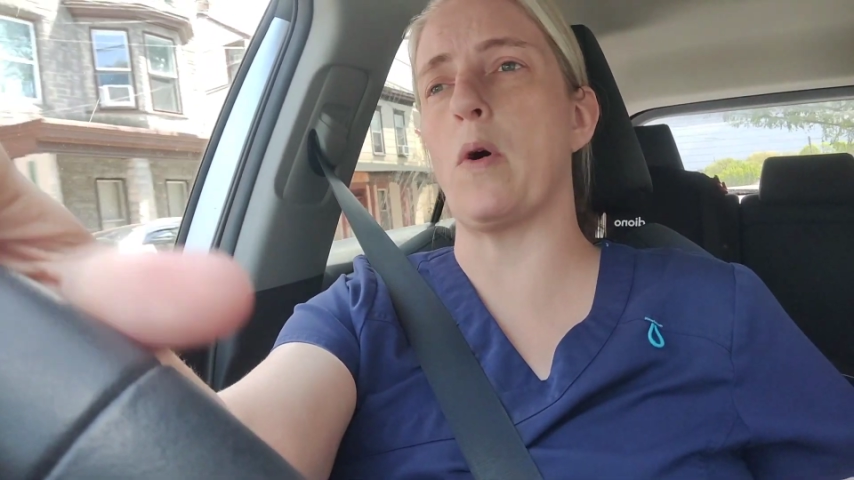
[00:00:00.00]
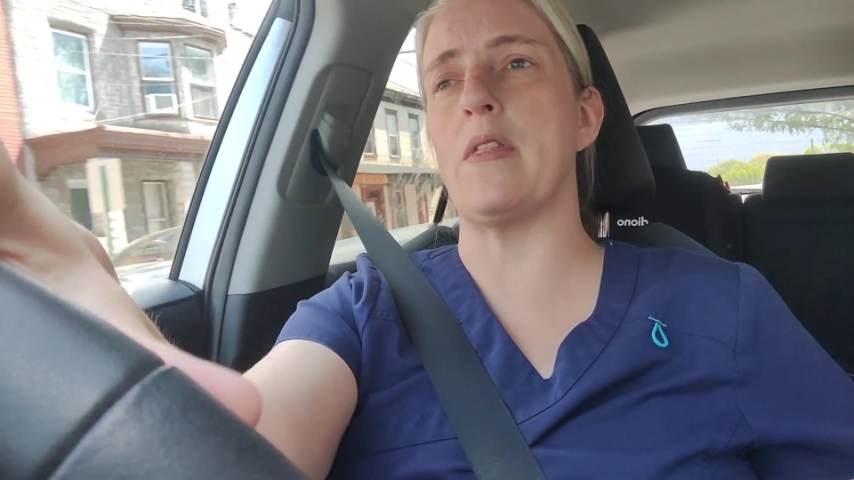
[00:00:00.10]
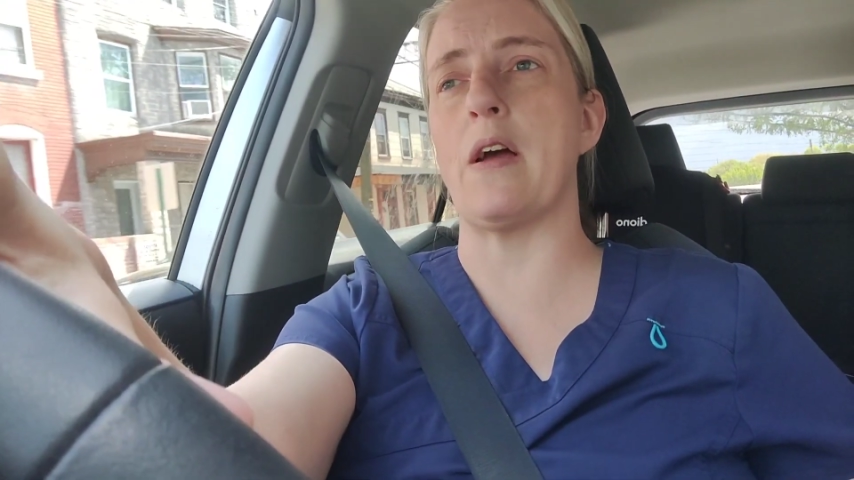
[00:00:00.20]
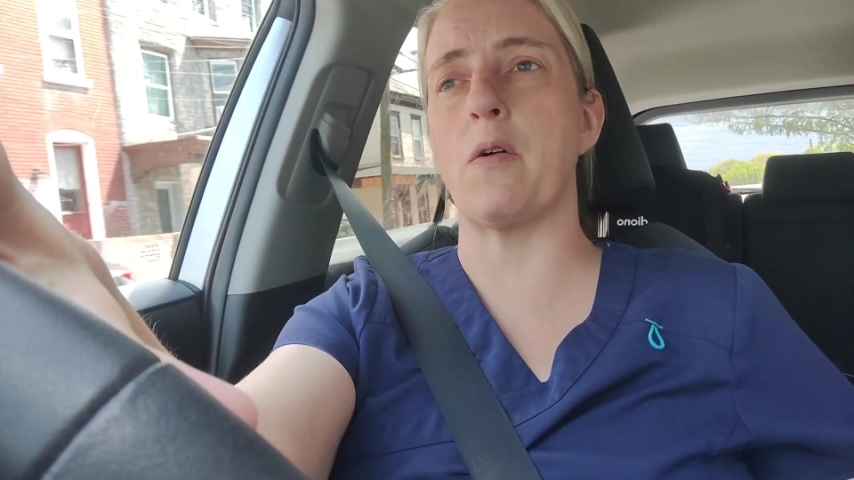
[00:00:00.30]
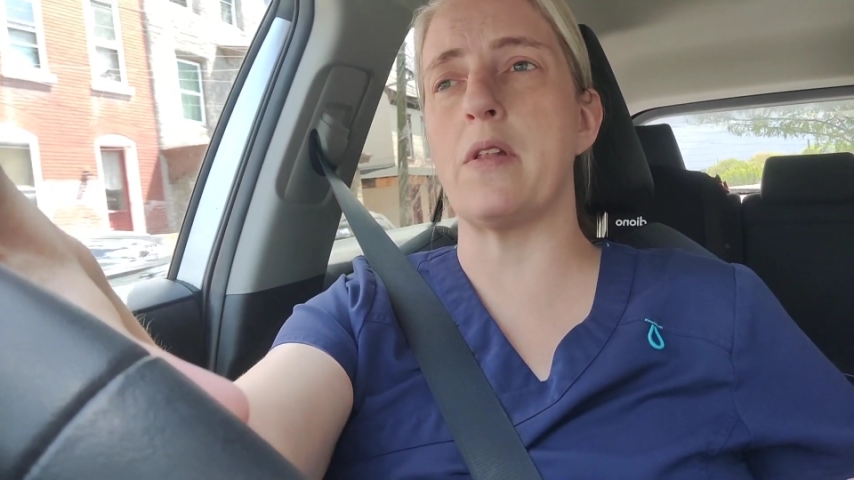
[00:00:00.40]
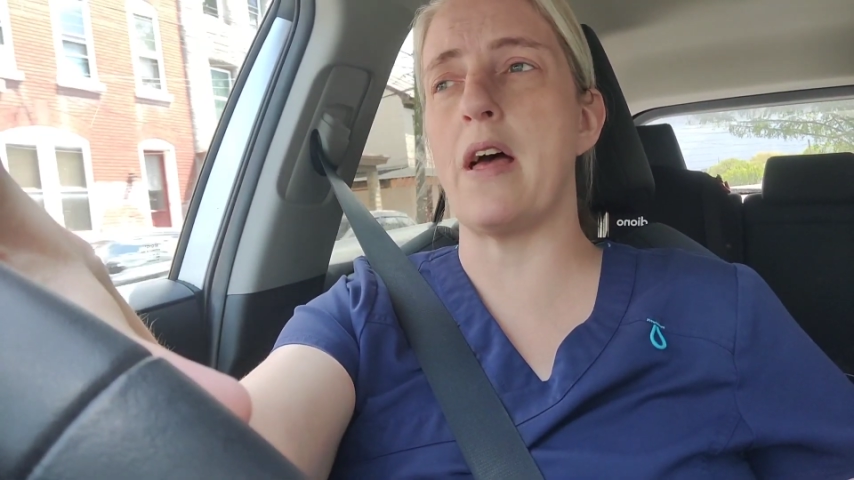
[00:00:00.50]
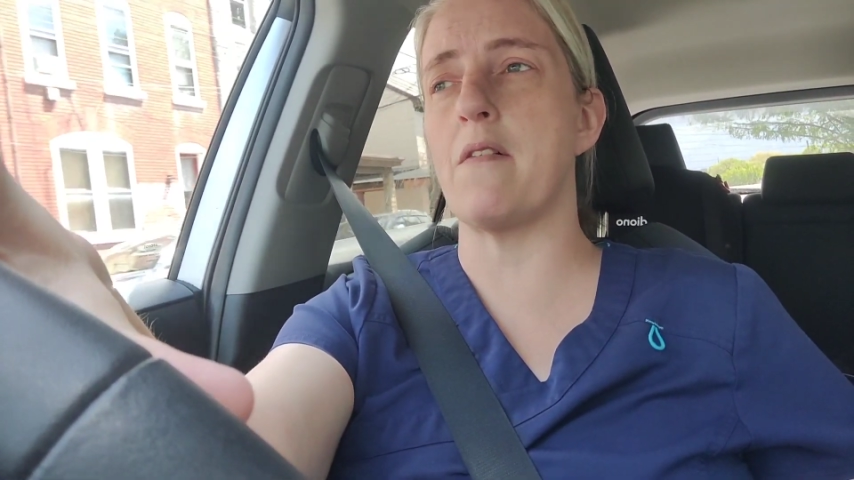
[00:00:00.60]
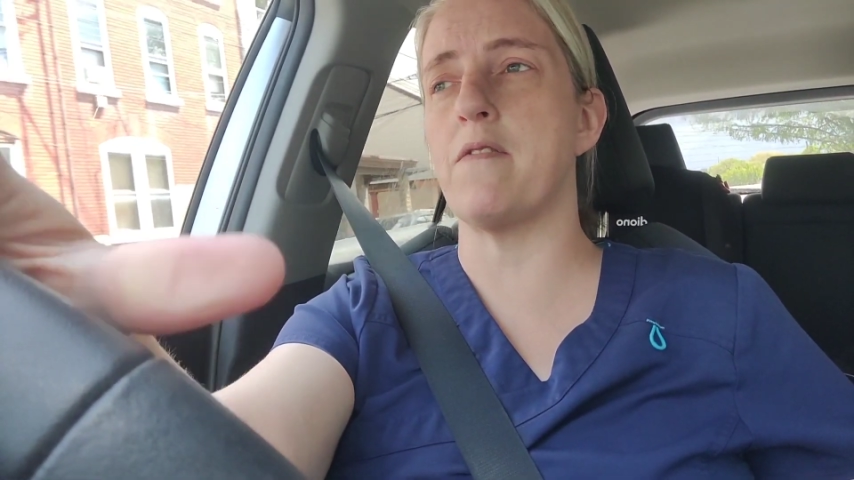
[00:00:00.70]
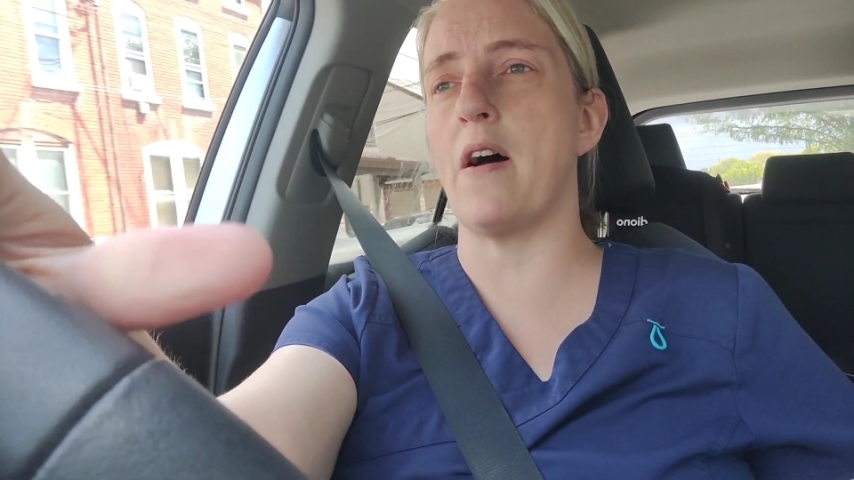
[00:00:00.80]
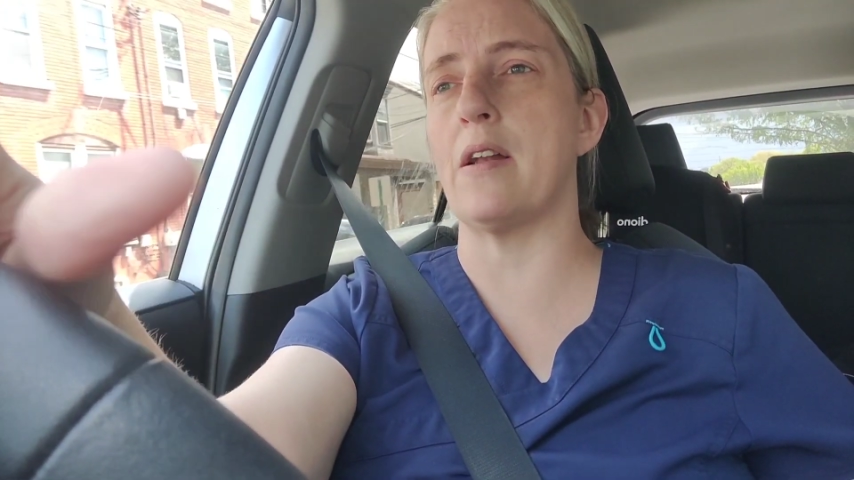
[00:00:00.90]
when they're in
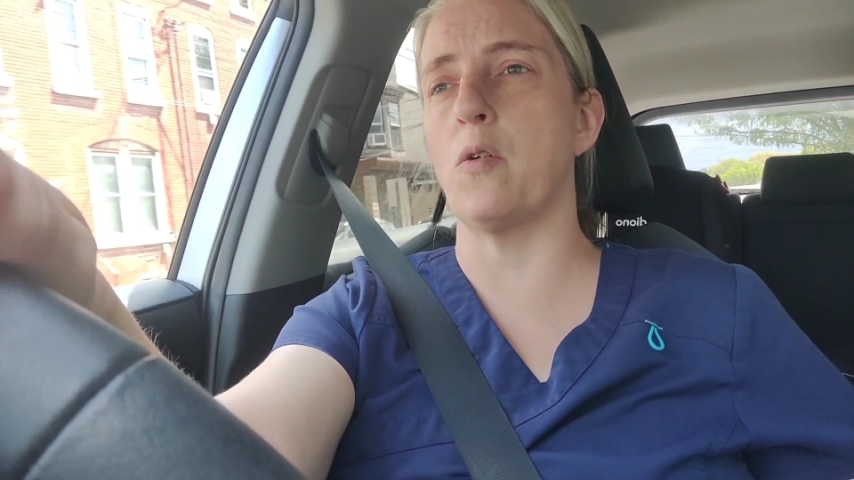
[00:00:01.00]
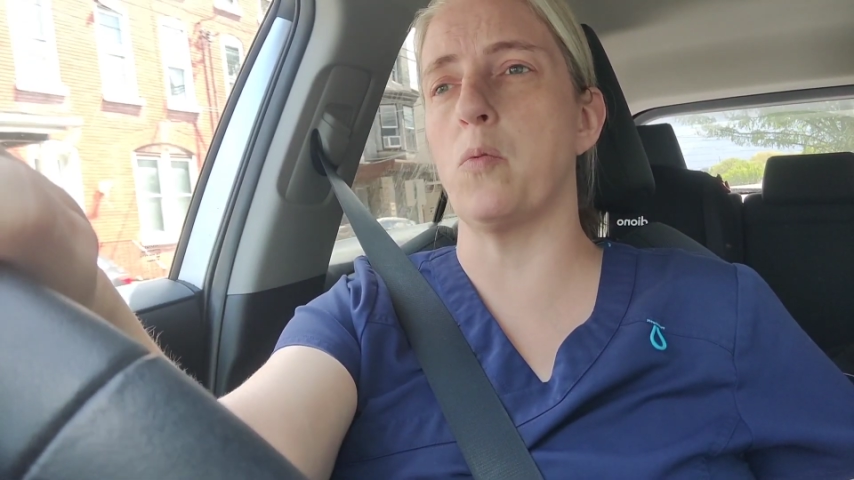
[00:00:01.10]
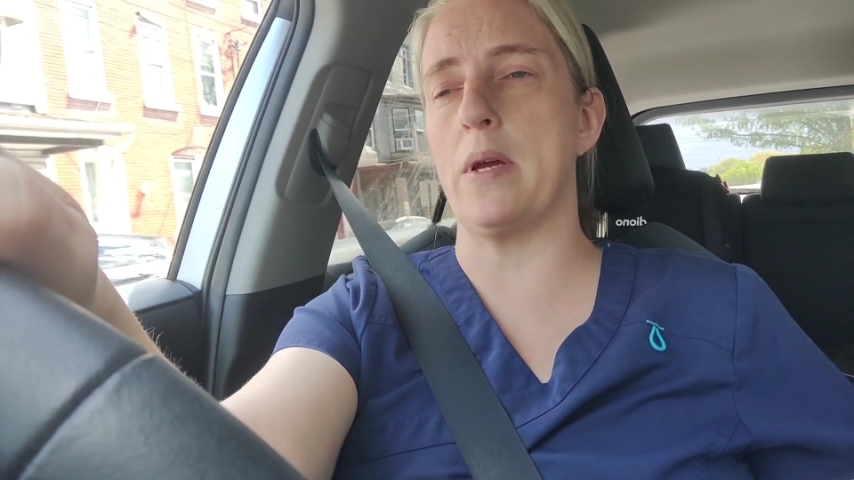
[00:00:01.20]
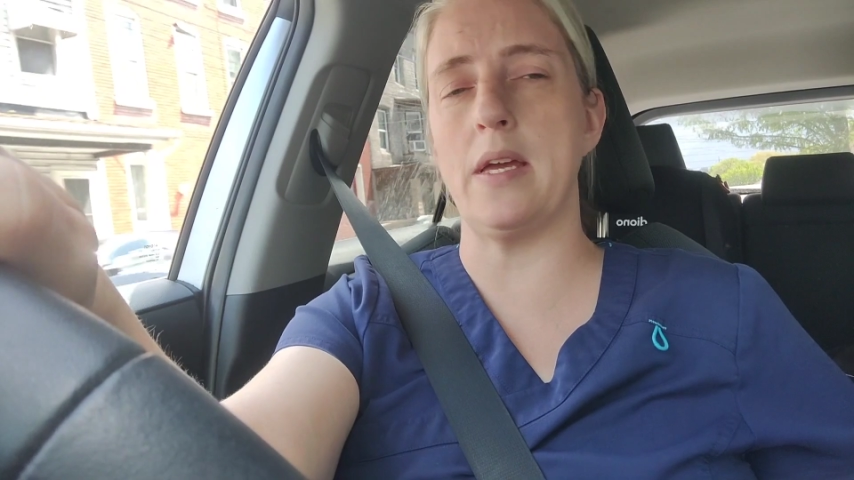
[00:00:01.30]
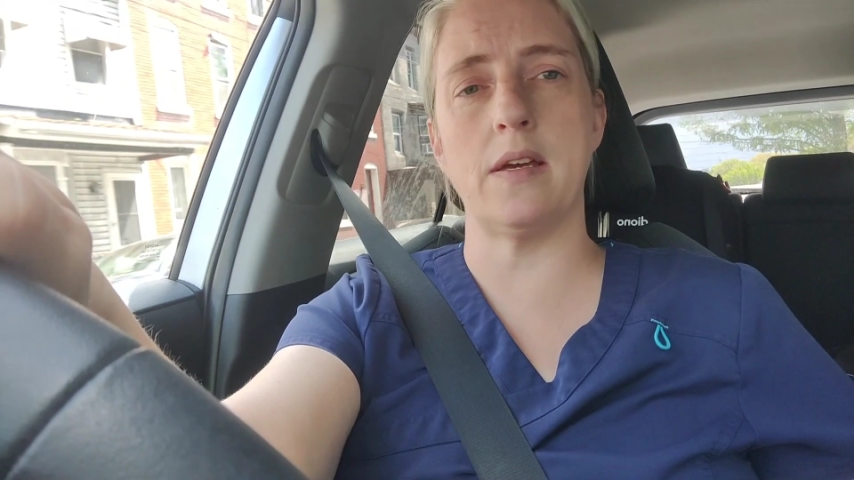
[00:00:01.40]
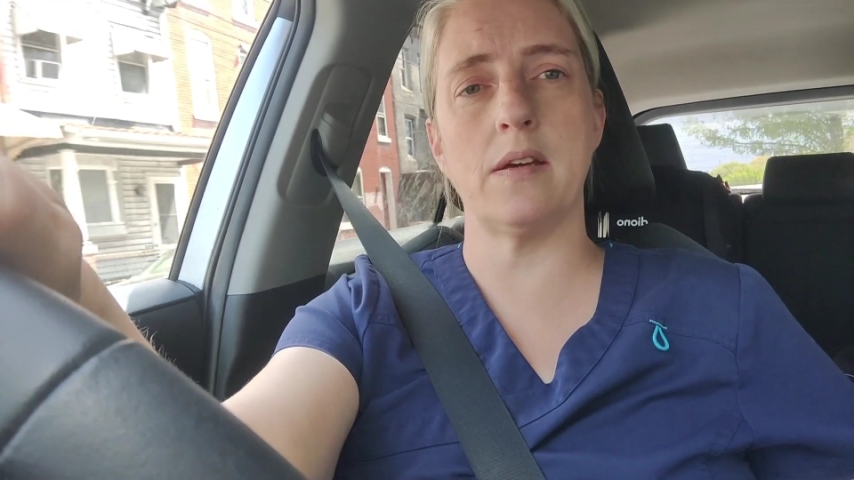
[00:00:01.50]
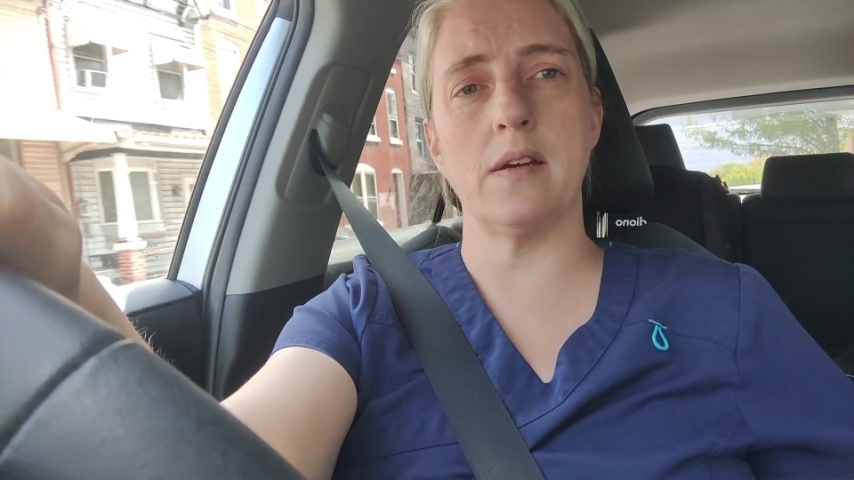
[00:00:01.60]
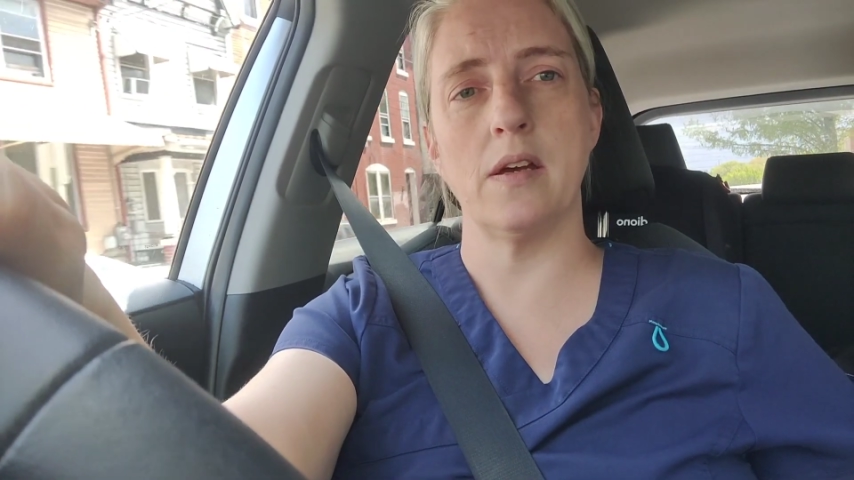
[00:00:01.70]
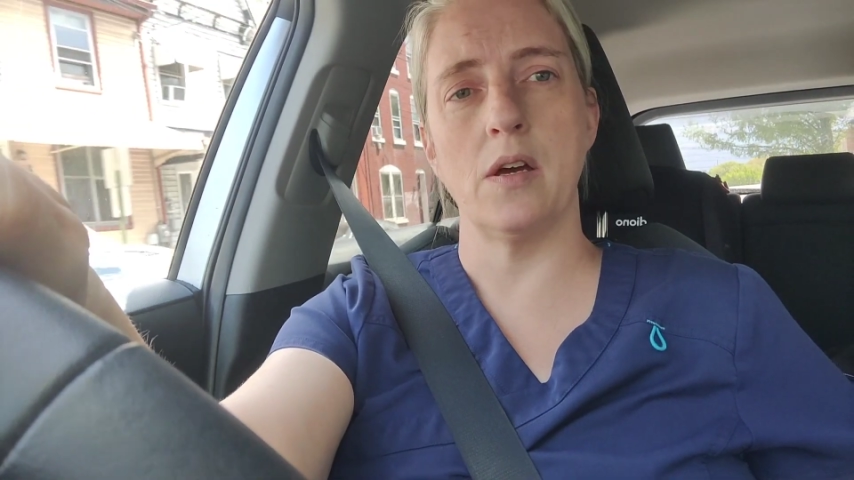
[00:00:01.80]
that final week,